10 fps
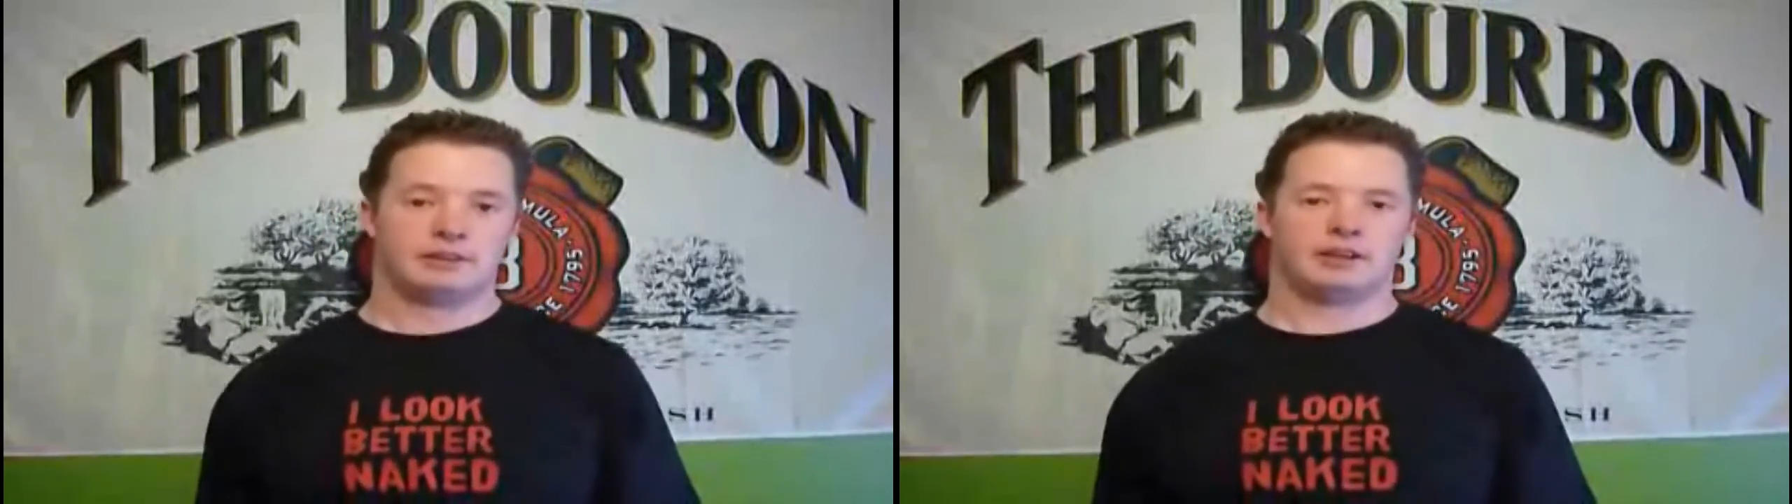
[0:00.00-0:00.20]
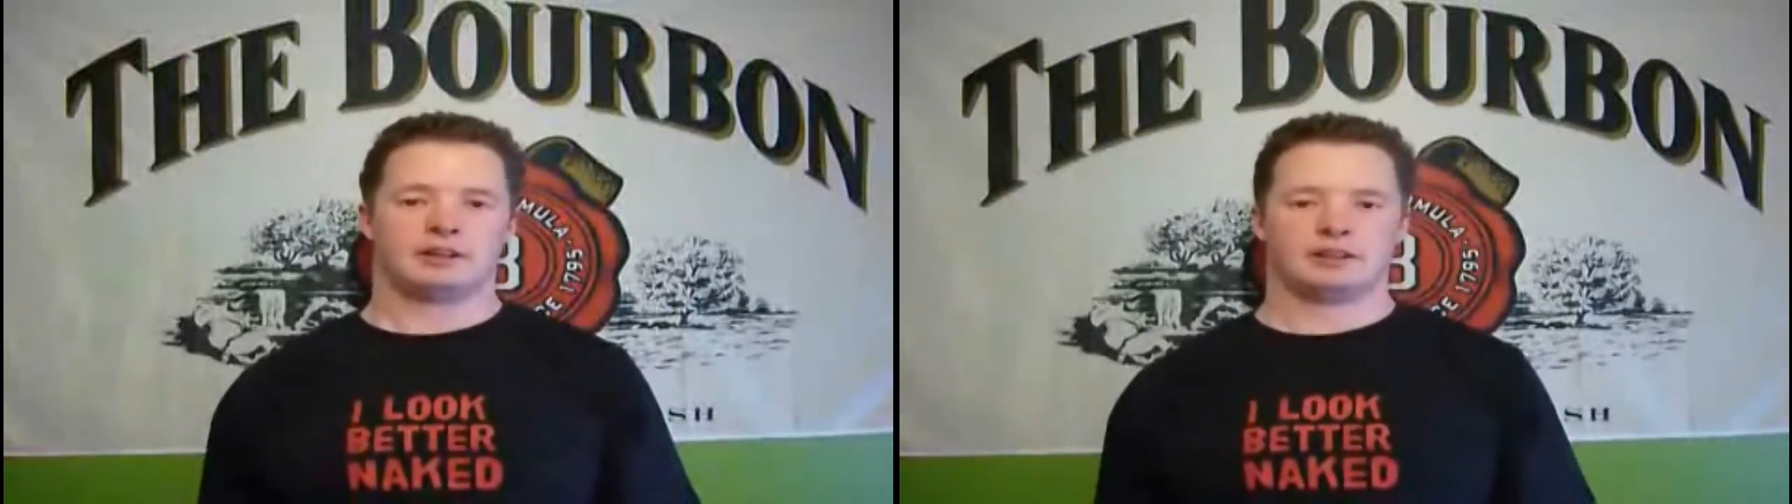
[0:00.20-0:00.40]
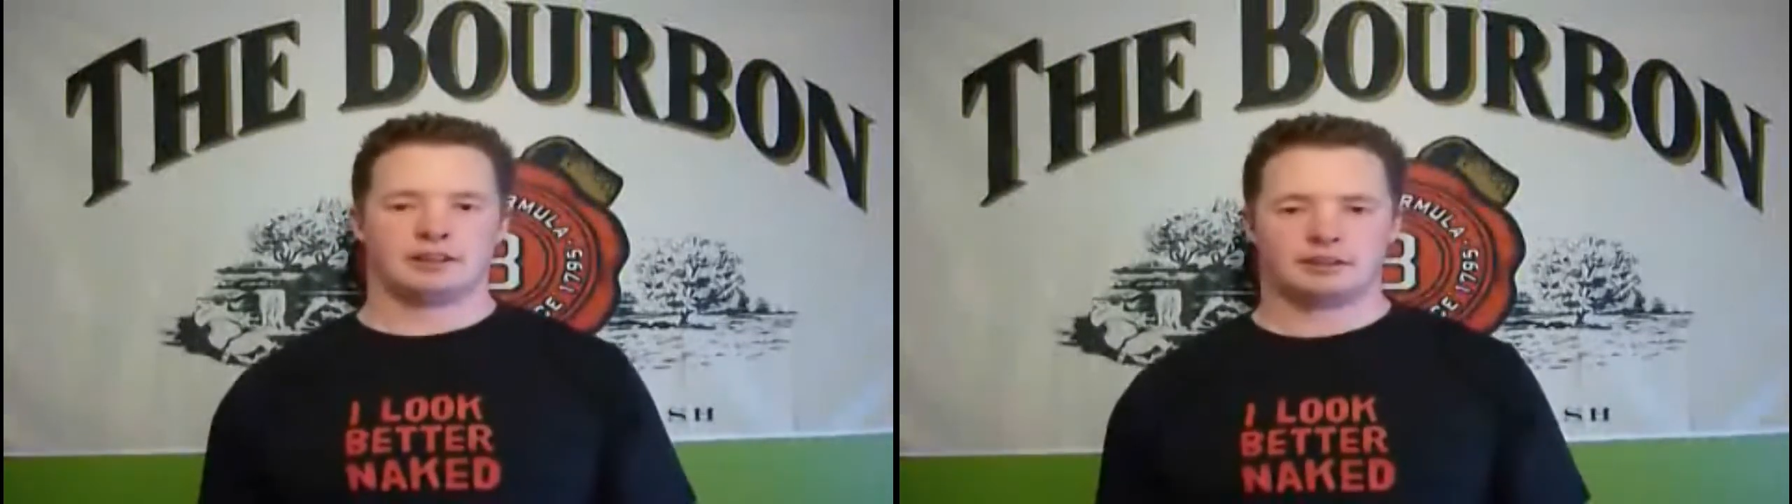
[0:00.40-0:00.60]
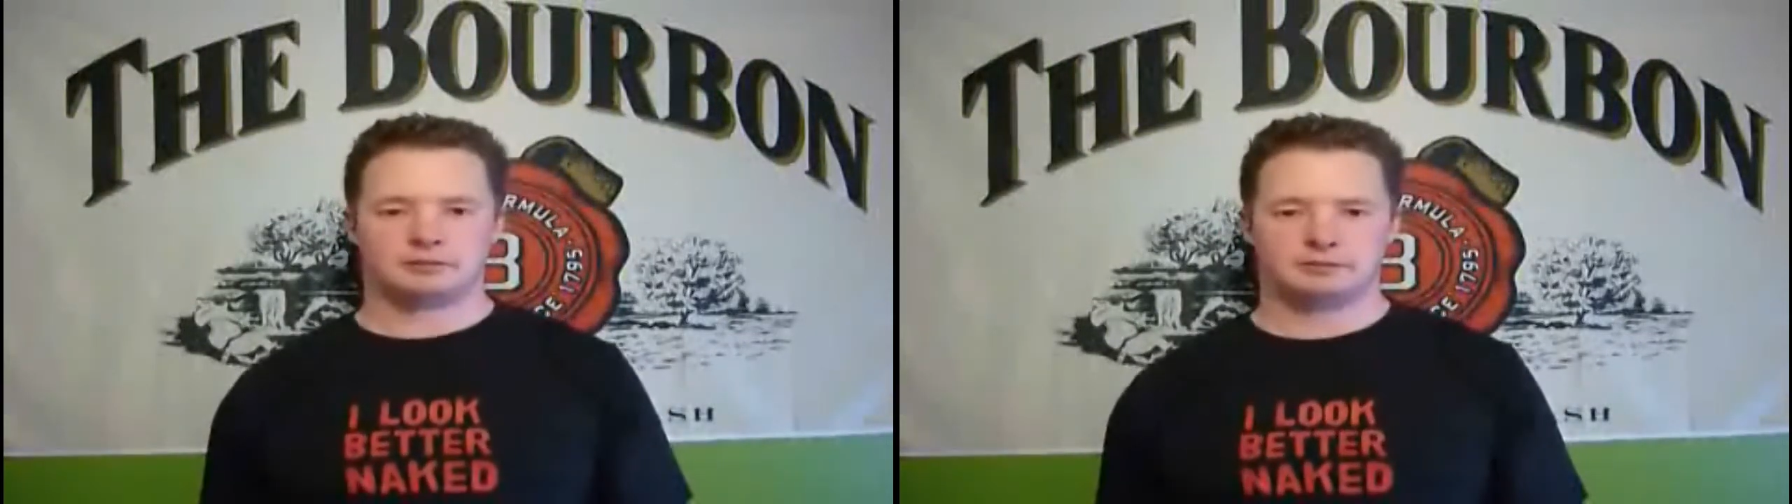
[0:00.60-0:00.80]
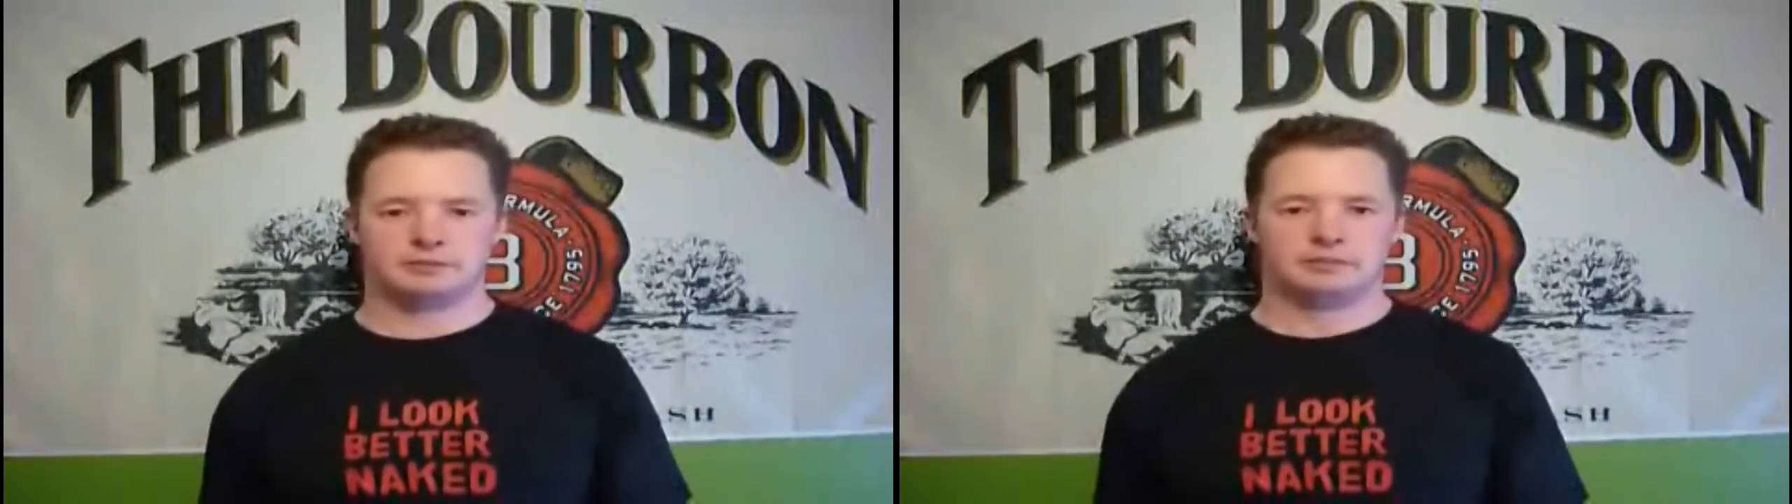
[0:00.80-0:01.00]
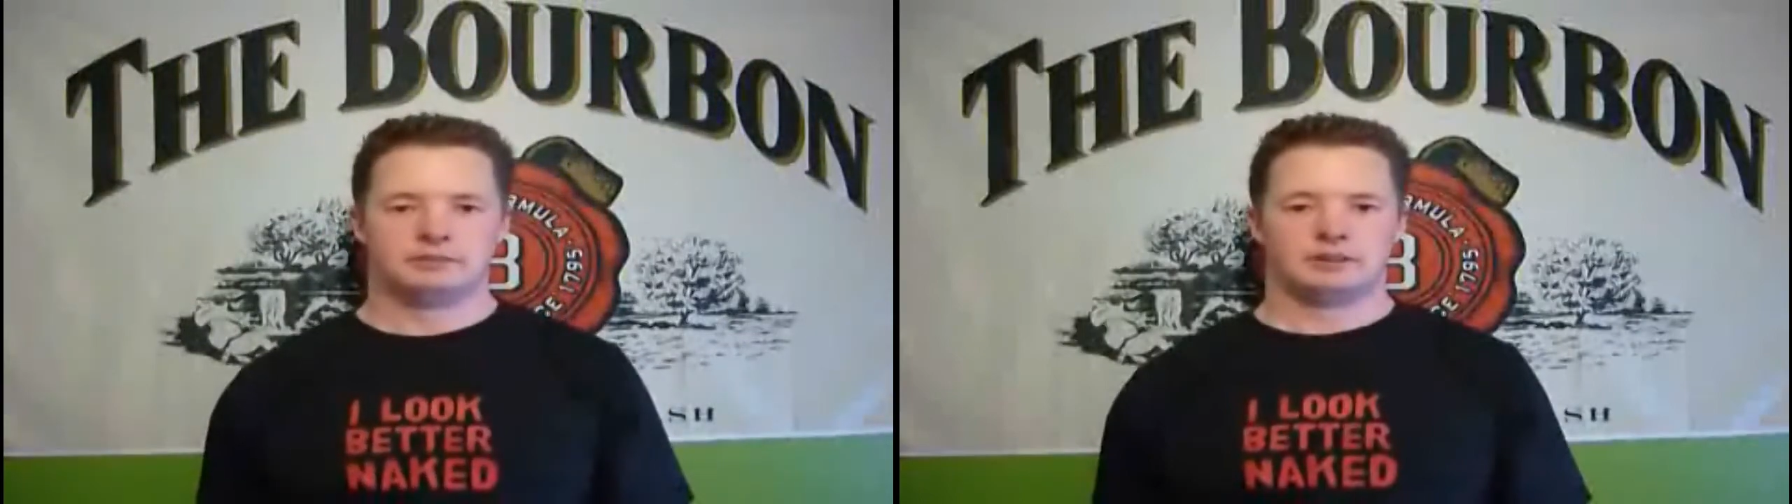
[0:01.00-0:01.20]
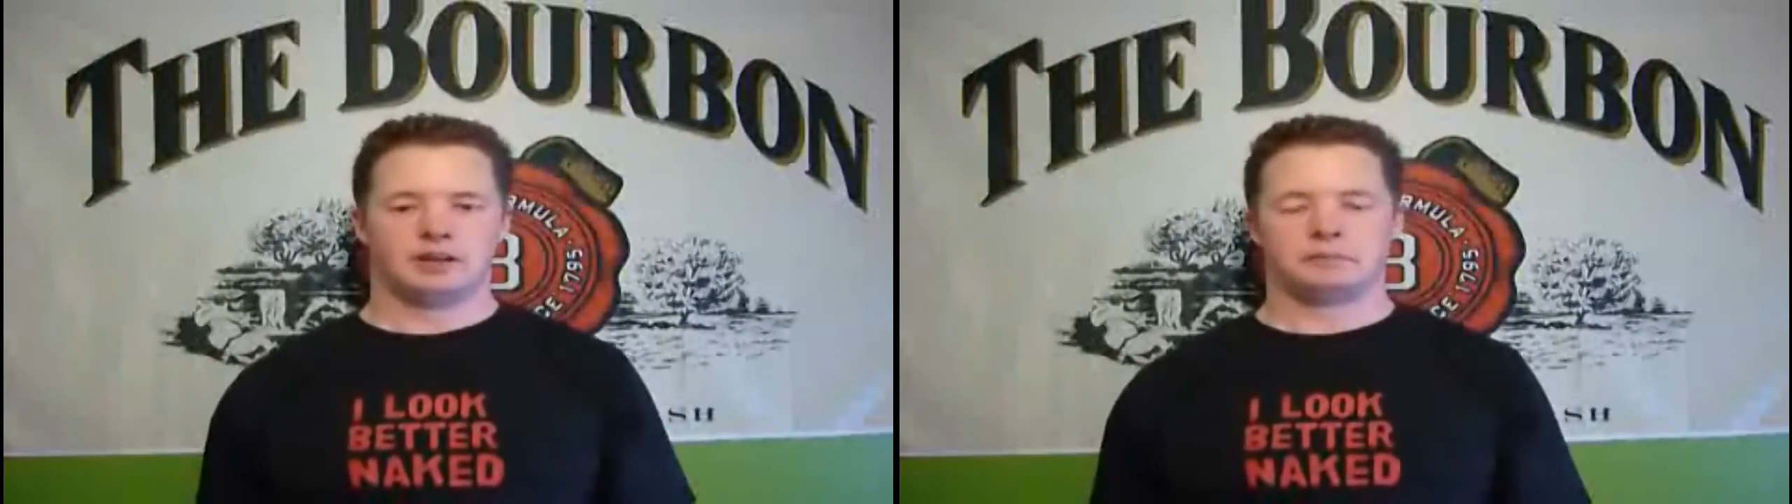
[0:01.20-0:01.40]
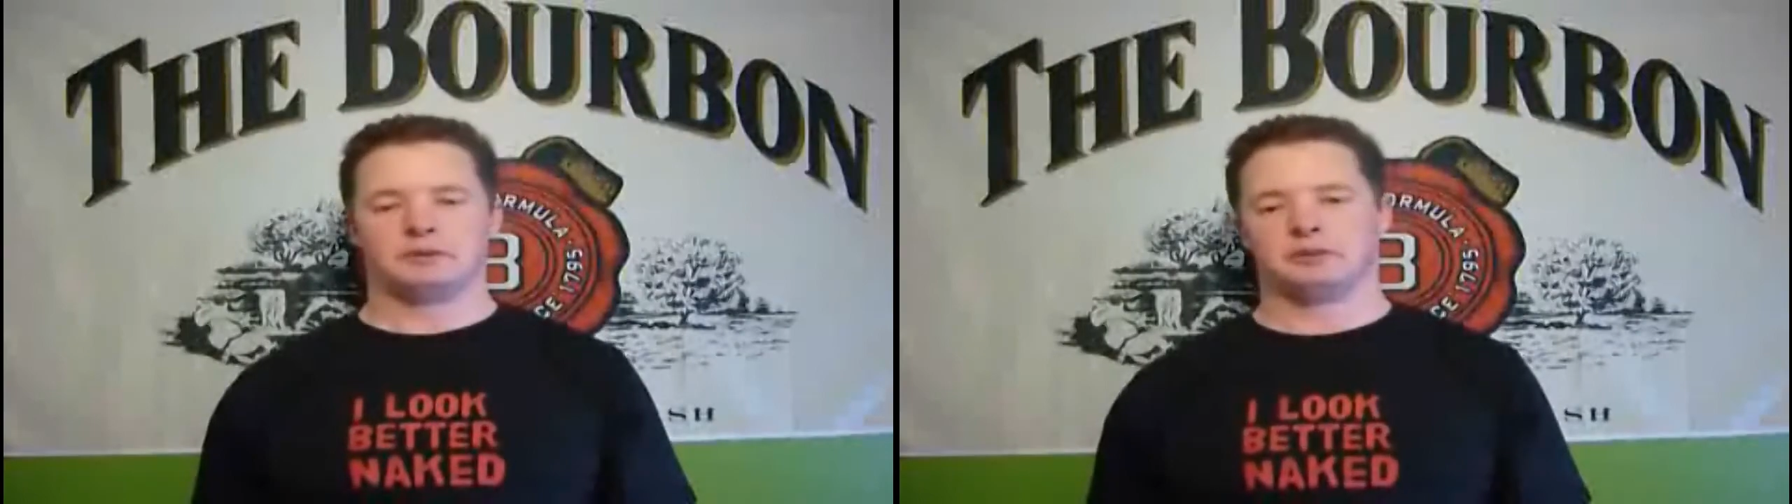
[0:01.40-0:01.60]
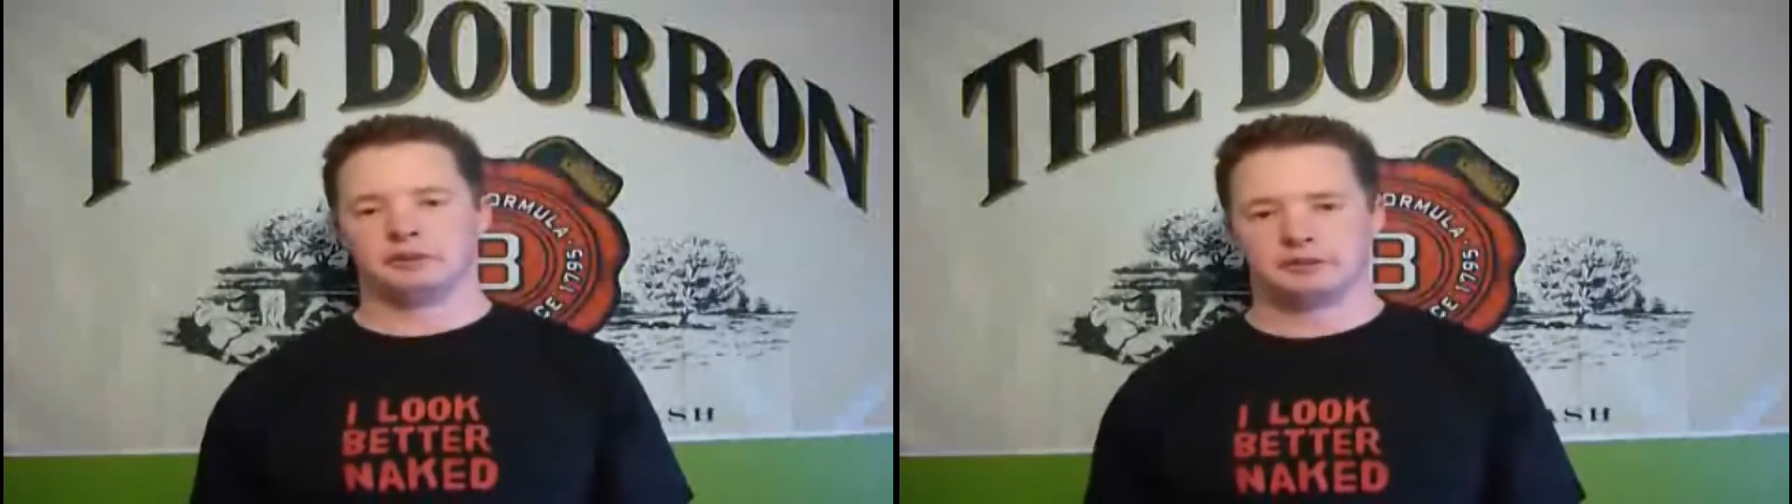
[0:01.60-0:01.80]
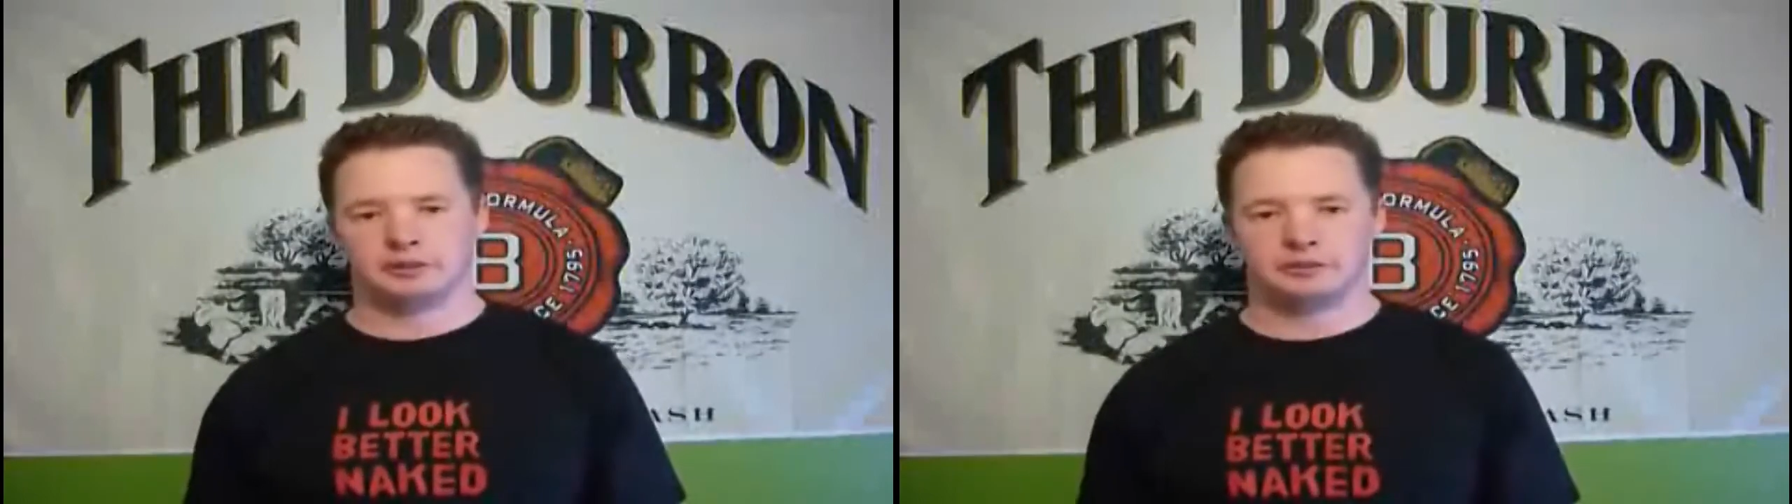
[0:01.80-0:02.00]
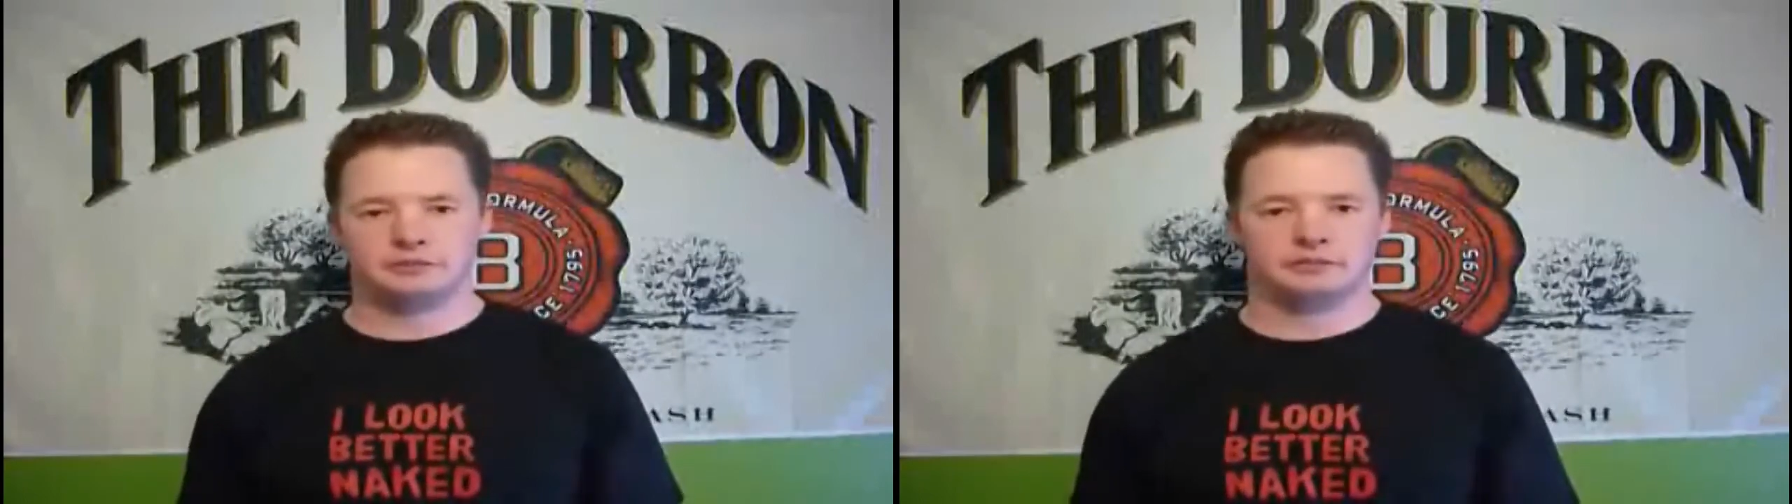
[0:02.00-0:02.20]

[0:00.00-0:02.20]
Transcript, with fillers: I had a laugh. Hope you do too.